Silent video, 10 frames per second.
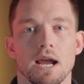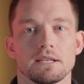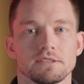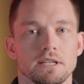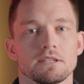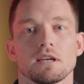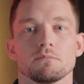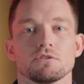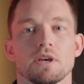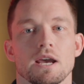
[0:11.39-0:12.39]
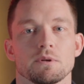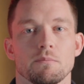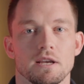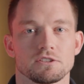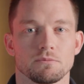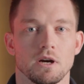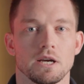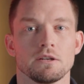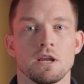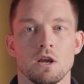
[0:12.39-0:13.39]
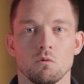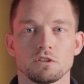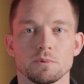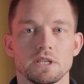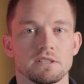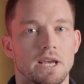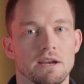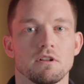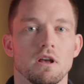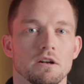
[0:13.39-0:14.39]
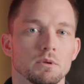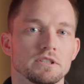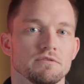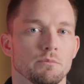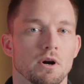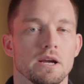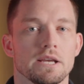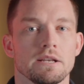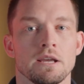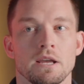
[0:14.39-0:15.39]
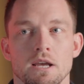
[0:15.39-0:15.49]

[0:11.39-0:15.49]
I decided to come to the Admin Mastermind was because I have a lot of belief in Brian.